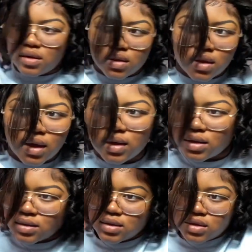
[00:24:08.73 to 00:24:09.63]
That
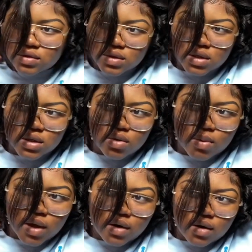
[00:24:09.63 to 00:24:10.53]
is literally no
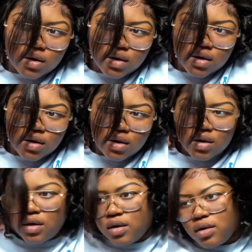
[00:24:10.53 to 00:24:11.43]
better.
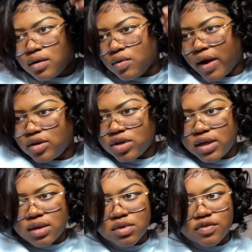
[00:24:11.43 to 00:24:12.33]
Why are you trying to
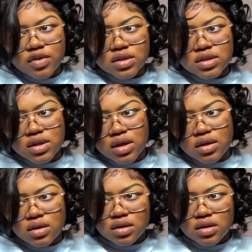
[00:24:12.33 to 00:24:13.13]
give me the flux today?